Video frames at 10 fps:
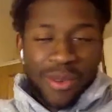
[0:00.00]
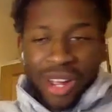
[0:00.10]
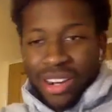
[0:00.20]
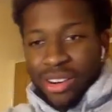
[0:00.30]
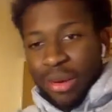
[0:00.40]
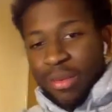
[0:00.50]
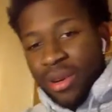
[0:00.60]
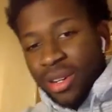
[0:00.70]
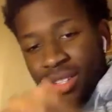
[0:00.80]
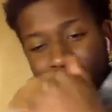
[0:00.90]
from what I can
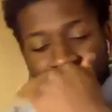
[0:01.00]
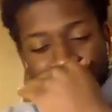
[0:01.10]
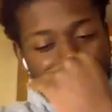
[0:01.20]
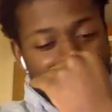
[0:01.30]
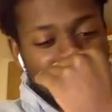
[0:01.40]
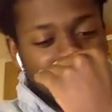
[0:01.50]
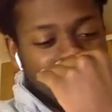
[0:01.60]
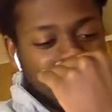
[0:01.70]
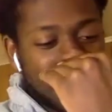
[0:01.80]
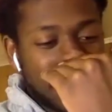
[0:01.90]
remember,
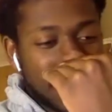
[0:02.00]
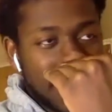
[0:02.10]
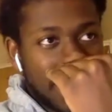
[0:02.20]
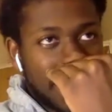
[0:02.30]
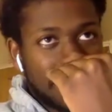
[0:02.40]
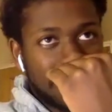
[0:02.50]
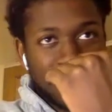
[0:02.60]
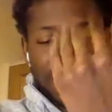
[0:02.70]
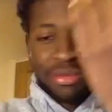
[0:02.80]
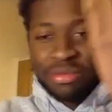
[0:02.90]

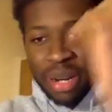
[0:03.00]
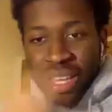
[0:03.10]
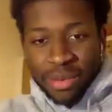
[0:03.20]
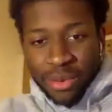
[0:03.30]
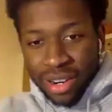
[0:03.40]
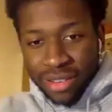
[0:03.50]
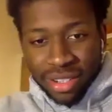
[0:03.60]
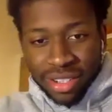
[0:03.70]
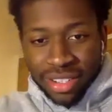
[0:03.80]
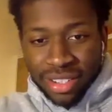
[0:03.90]
um, just playing
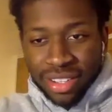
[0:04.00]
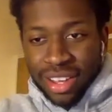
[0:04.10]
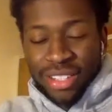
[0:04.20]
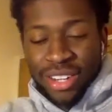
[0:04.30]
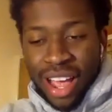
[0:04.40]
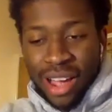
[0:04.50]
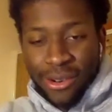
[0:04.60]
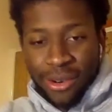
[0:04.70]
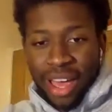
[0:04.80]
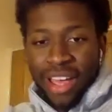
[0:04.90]
wherever I don't know
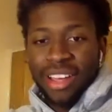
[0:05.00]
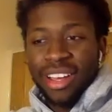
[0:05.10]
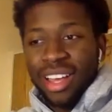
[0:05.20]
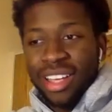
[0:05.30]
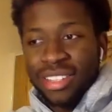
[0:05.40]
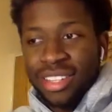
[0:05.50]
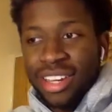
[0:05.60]
how like I